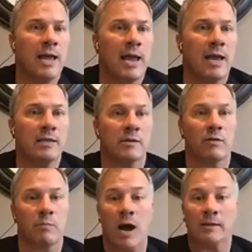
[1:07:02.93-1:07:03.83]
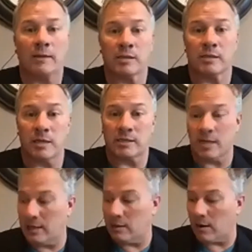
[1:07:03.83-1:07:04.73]
hands of Abbas. It's
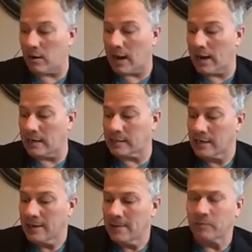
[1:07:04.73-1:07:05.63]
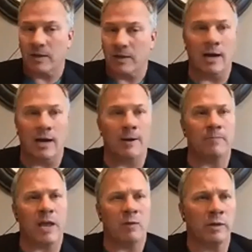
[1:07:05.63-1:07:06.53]
in their hands.
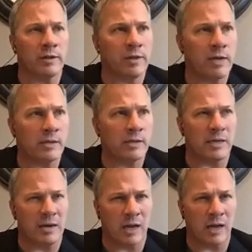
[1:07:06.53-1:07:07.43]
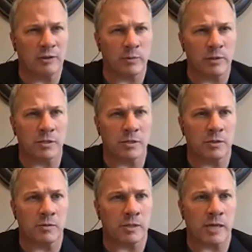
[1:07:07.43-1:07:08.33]
And one of the things, again, not to reduce
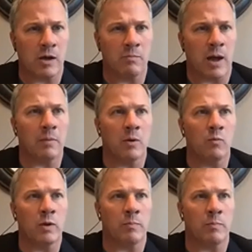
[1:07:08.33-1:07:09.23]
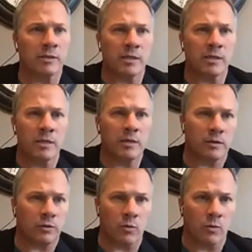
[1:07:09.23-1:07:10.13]
it to a soundbite, but when the
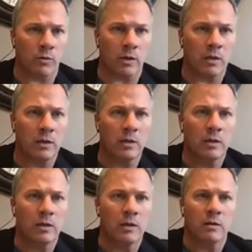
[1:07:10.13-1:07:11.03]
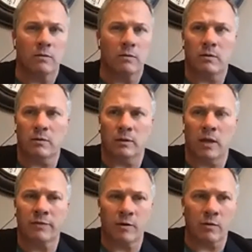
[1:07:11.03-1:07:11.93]
Palestinian Authority
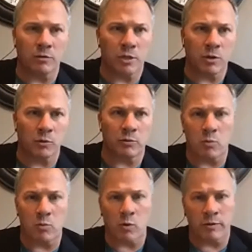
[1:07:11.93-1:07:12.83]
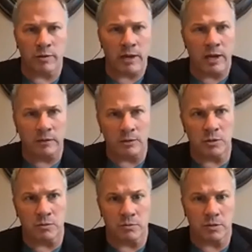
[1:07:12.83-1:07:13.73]
love their own children more than they hate the
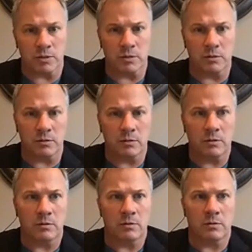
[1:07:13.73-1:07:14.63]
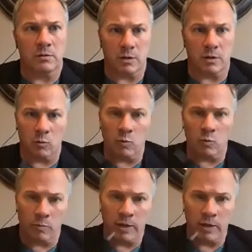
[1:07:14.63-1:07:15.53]
Jews, there will be
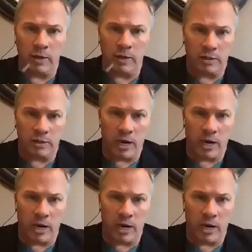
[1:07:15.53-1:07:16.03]
a change.